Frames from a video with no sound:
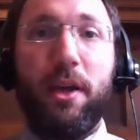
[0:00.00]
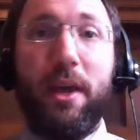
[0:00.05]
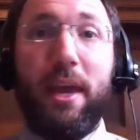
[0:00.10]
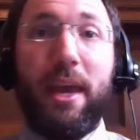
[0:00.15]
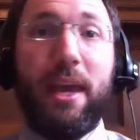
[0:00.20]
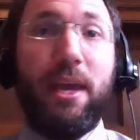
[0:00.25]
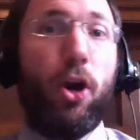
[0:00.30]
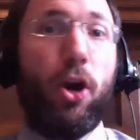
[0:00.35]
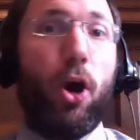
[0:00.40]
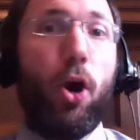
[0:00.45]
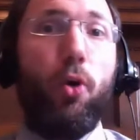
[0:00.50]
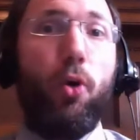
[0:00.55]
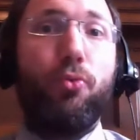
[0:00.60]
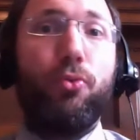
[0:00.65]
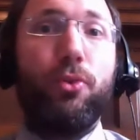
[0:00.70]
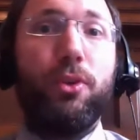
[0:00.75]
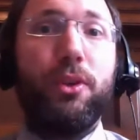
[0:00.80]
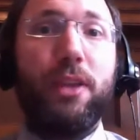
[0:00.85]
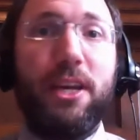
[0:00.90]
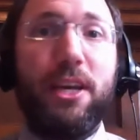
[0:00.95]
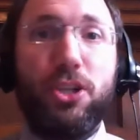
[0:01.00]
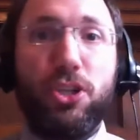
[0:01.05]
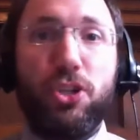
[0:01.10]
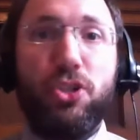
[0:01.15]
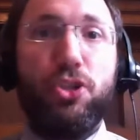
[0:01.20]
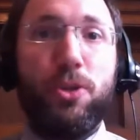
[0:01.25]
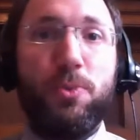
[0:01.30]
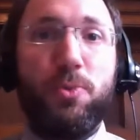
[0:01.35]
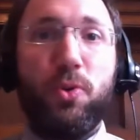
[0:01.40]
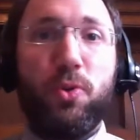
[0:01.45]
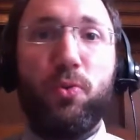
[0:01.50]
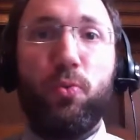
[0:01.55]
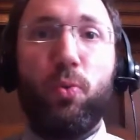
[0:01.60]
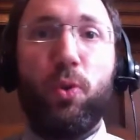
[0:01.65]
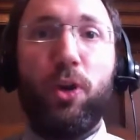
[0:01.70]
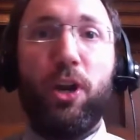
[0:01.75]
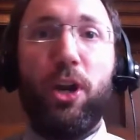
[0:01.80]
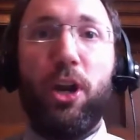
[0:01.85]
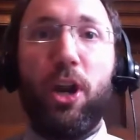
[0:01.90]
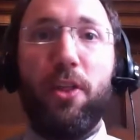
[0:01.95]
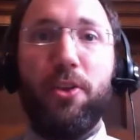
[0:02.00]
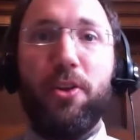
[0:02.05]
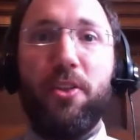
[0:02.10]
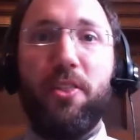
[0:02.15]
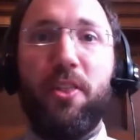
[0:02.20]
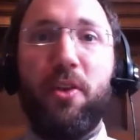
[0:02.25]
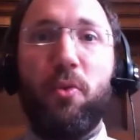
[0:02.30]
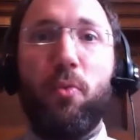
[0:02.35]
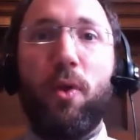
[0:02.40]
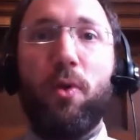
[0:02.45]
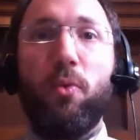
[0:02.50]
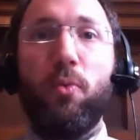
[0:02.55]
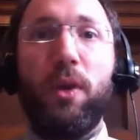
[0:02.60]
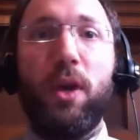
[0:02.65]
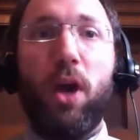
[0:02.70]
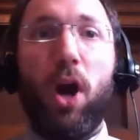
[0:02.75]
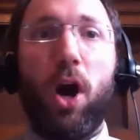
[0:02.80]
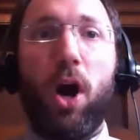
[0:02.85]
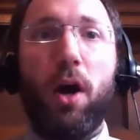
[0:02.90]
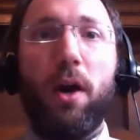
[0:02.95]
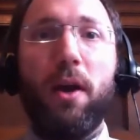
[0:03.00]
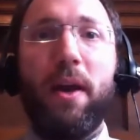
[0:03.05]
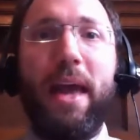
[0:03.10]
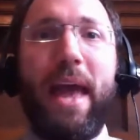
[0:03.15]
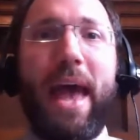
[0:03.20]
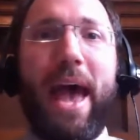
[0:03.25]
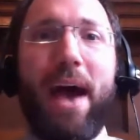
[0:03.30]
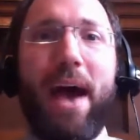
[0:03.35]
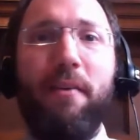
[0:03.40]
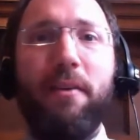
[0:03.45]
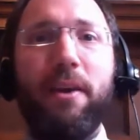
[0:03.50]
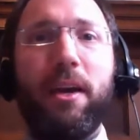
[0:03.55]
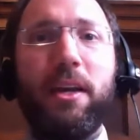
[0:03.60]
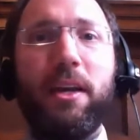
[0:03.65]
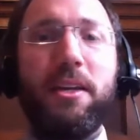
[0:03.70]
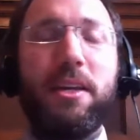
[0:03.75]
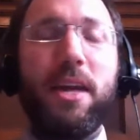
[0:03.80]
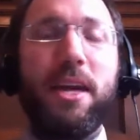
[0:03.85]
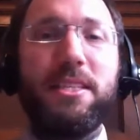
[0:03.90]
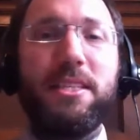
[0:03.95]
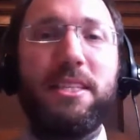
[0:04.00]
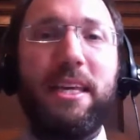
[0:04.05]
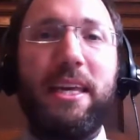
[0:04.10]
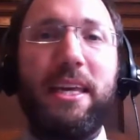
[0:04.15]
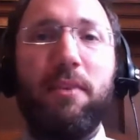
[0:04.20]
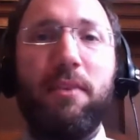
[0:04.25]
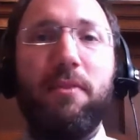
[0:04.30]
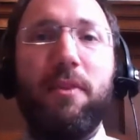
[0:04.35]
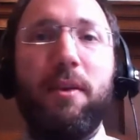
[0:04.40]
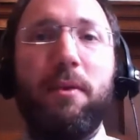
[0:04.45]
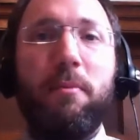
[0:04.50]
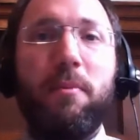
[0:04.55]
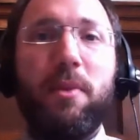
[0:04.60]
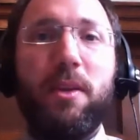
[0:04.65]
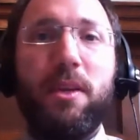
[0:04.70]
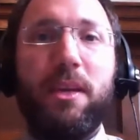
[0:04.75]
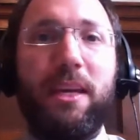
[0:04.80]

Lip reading: in our own relationships with one another, that when we are having a nice give and